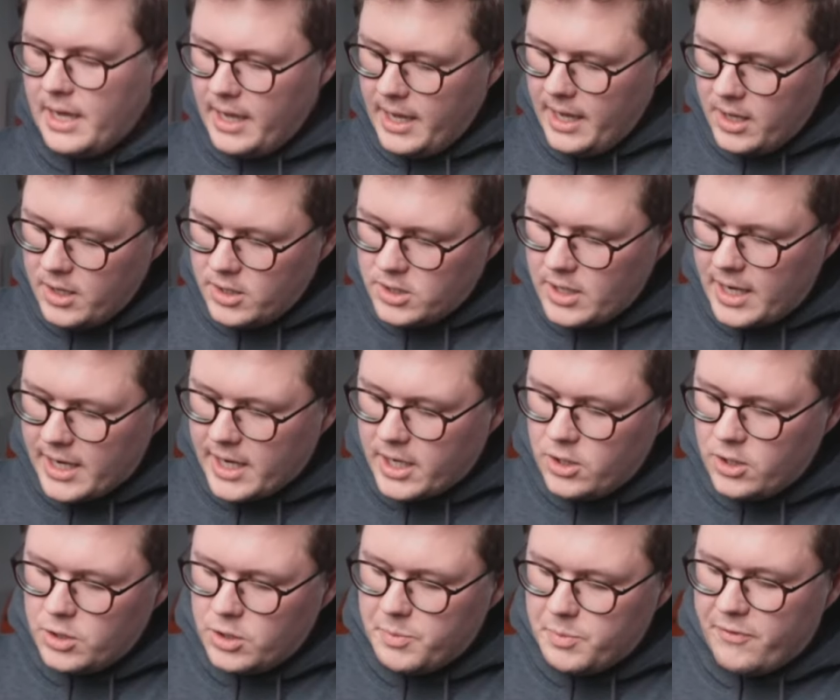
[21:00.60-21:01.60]
So I can
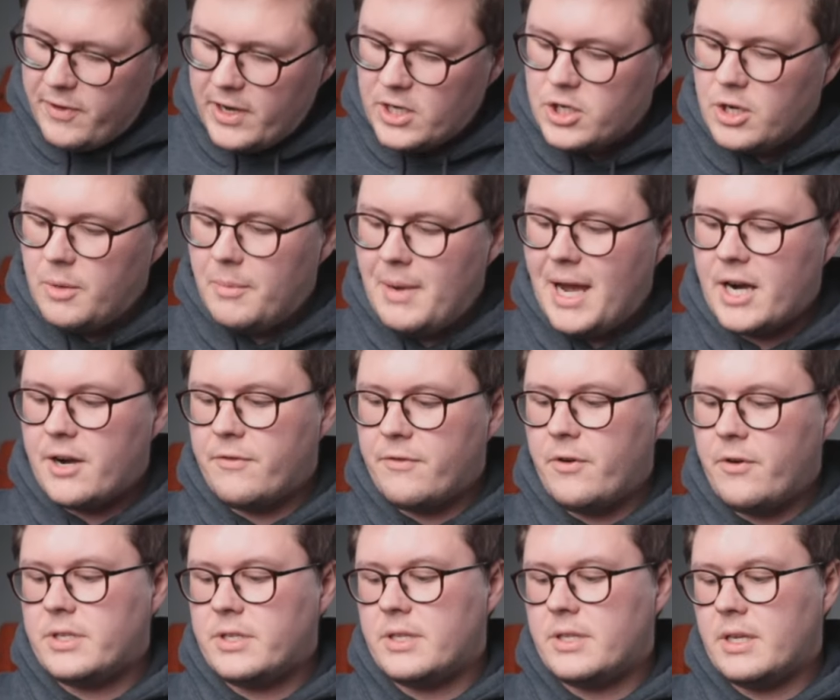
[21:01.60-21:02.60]
use professional
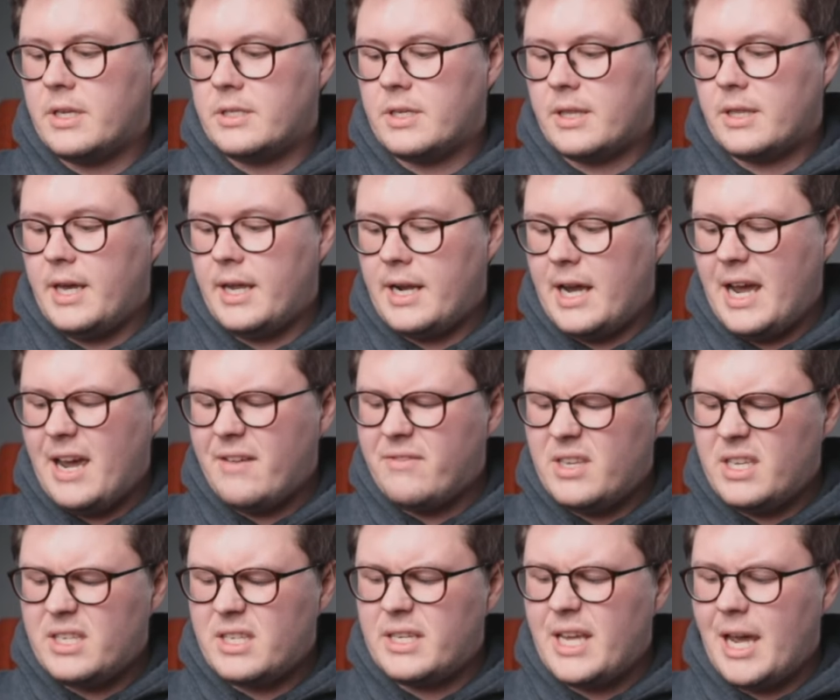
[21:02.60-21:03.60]
microphones and things like that. I have
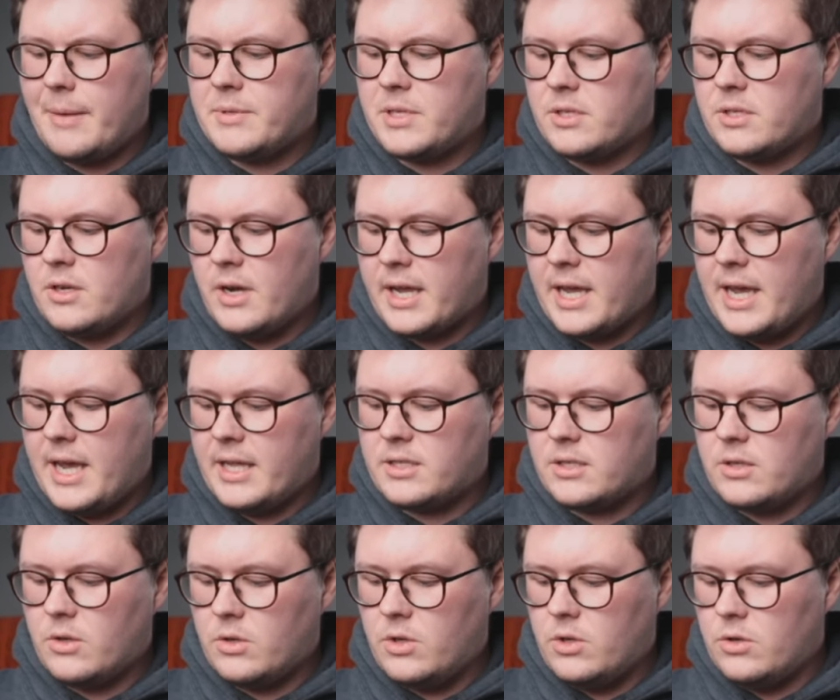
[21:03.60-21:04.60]
these adapted so I can
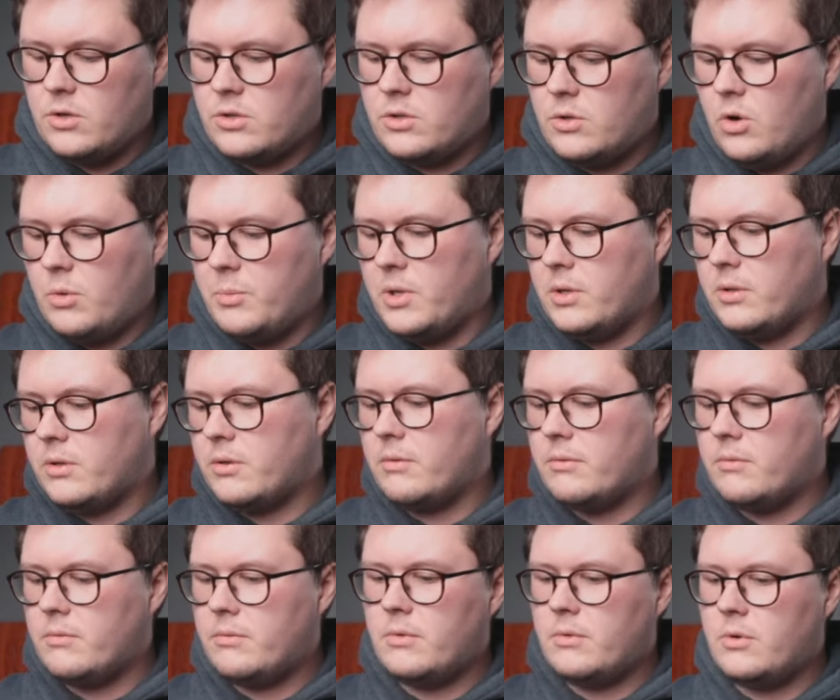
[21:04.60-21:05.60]
still use
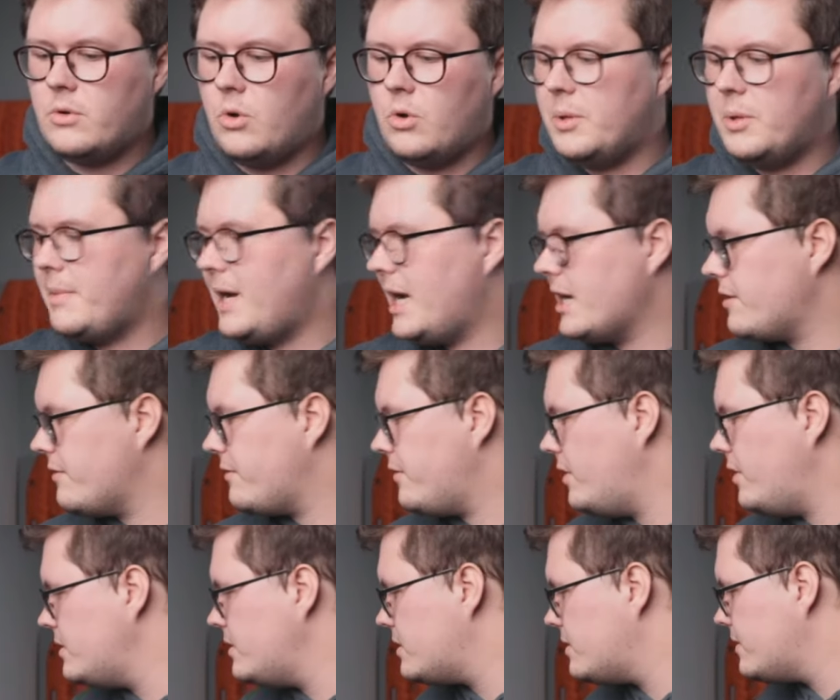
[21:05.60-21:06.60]
normal
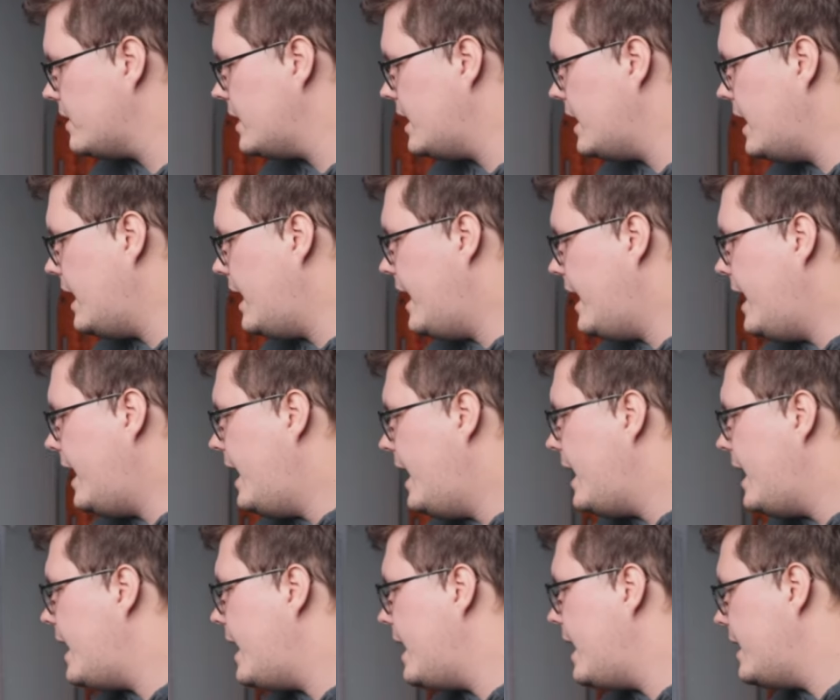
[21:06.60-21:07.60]
microphones.
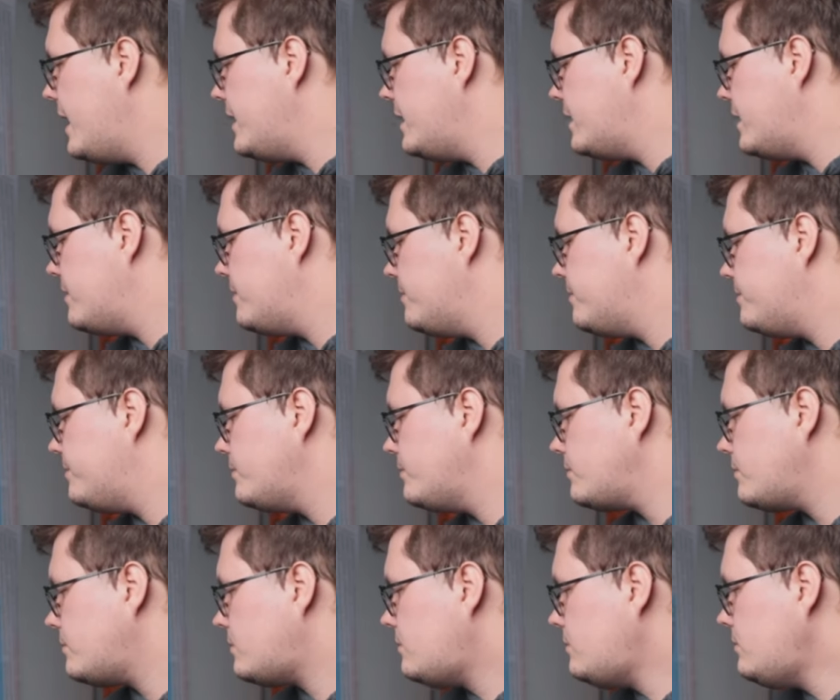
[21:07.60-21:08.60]
And
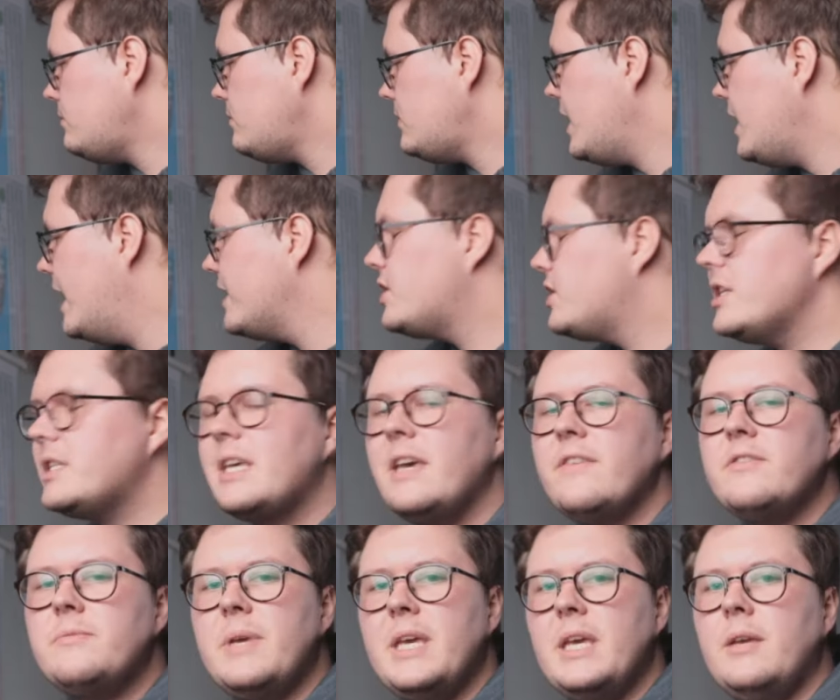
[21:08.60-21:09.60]
it just
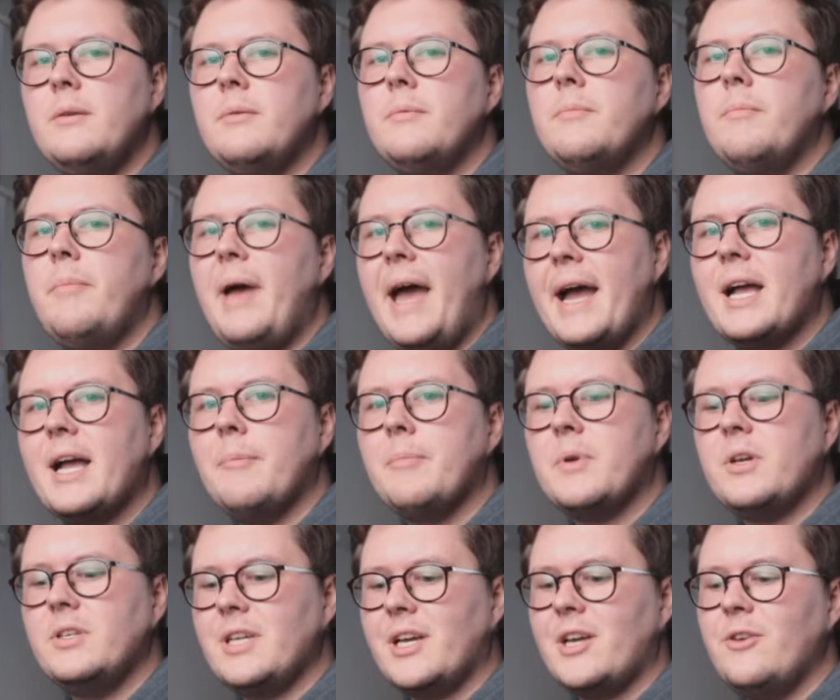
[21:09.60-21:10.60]
gives me backup
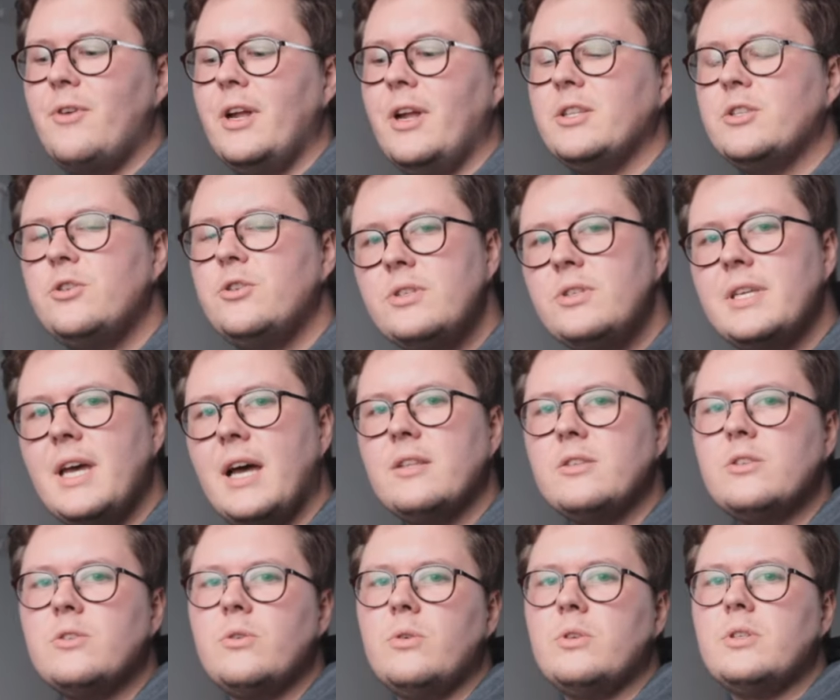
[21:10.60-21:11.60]
because I can run two
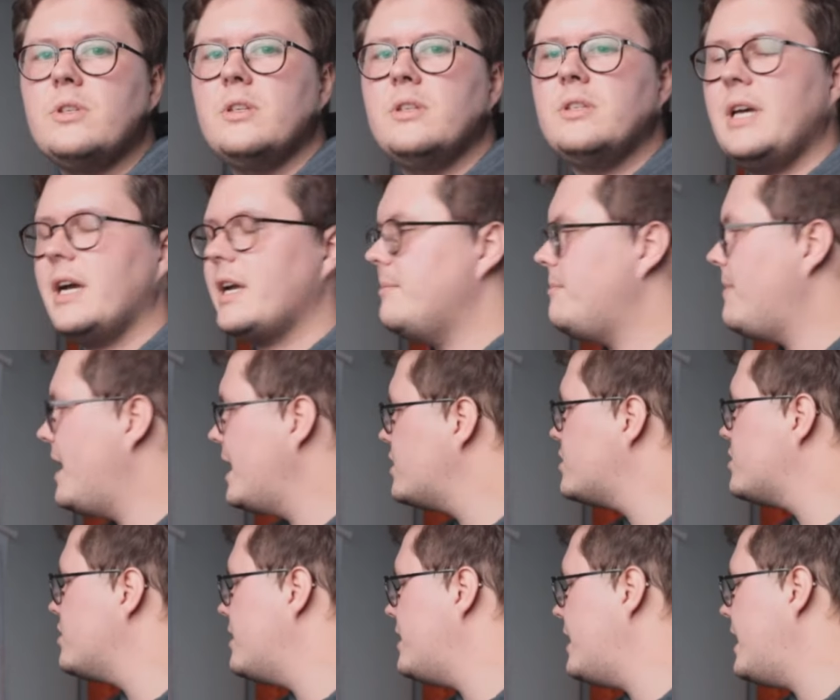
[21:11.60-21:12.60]
sound sources. I can make
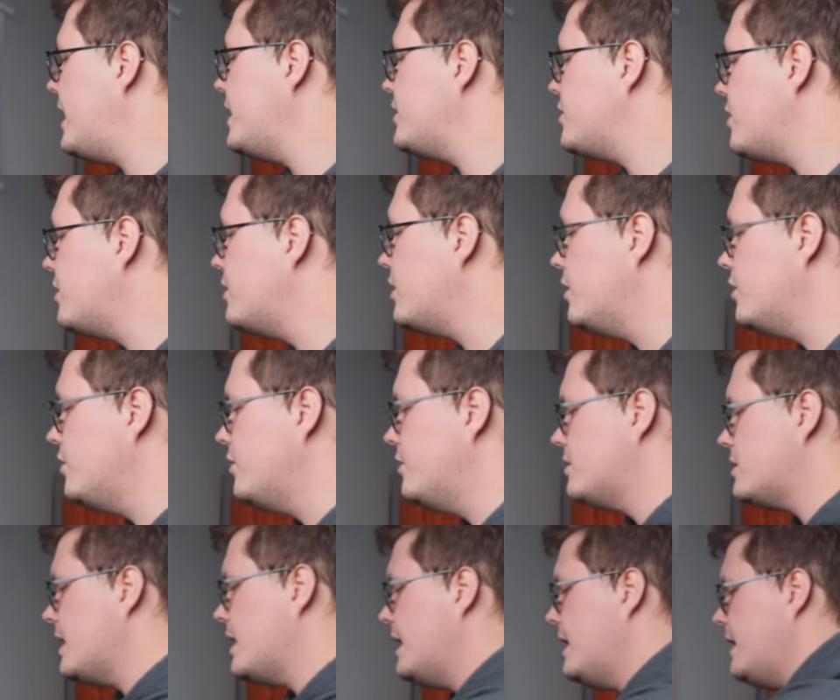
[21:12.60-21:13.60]
sure that I don't
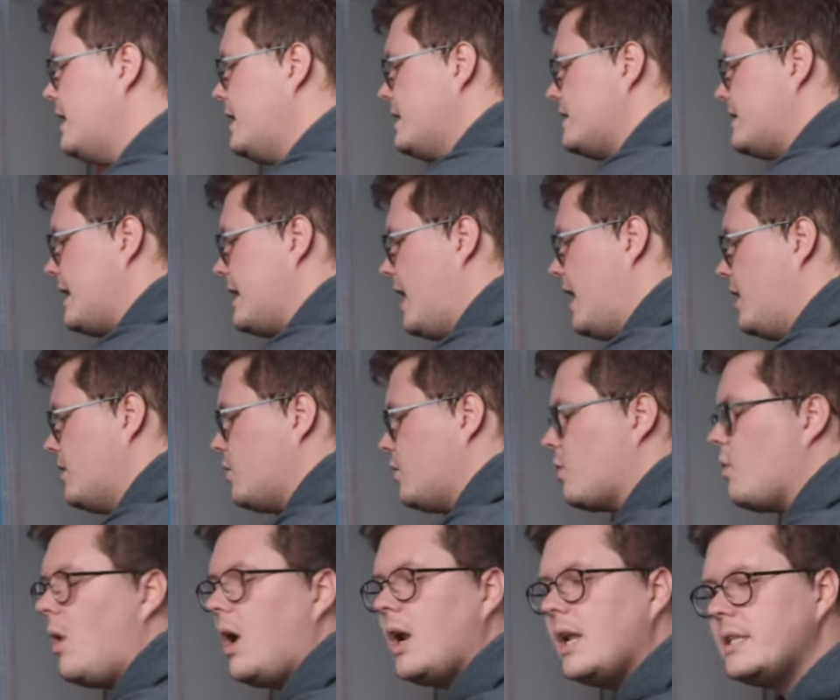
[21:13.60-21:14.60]
lose sound or
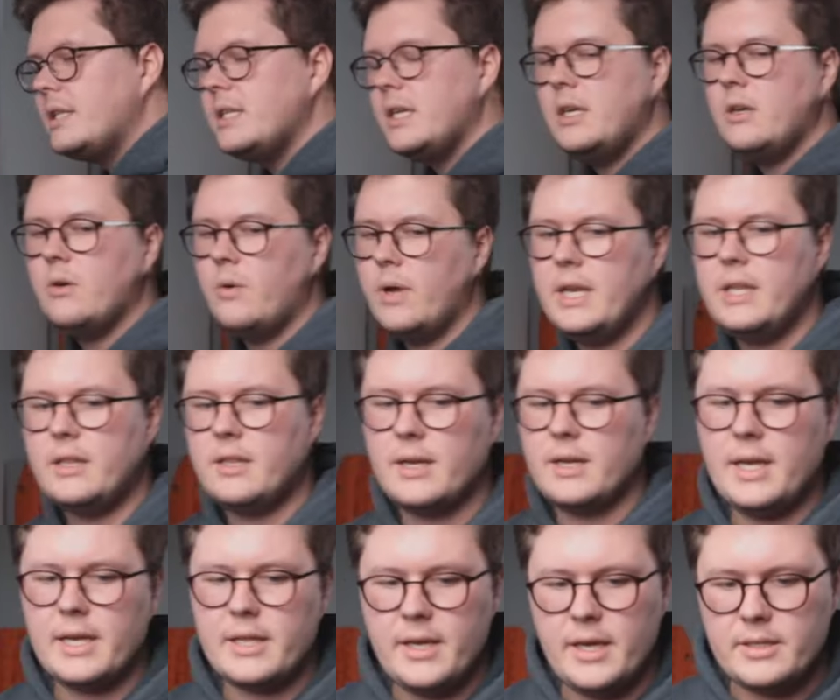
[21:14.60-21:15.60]
quality or anything
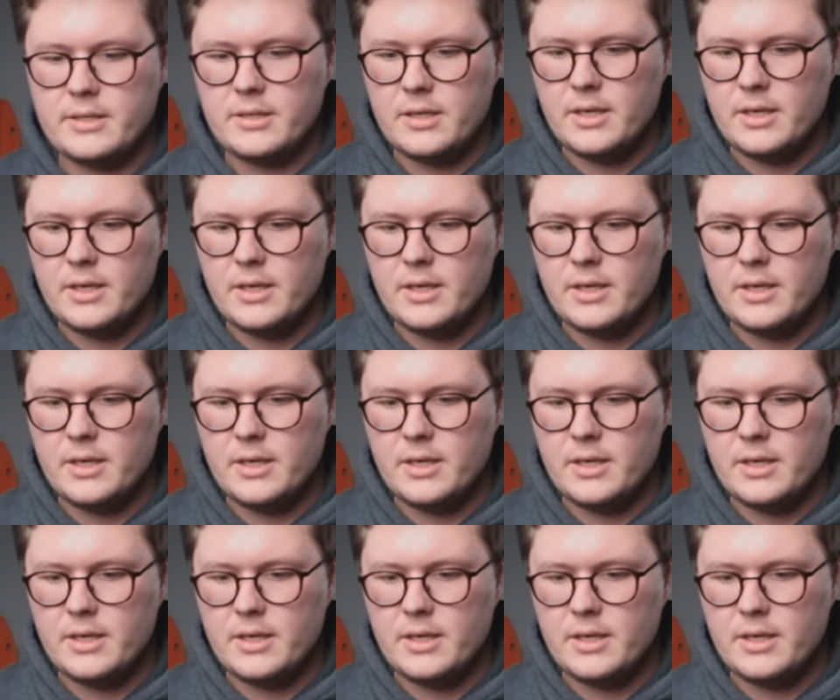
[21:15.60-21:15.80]
like that.